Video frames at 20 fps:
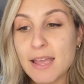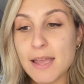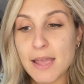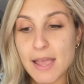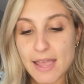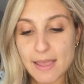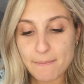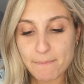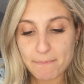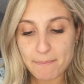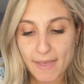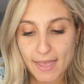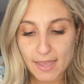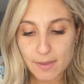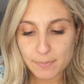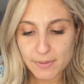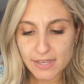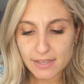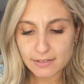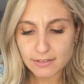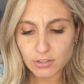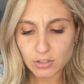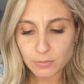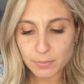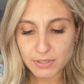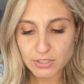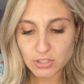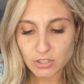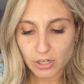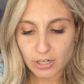It may be a little
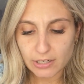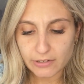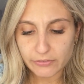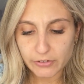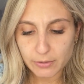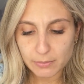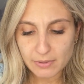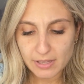bit dark for me.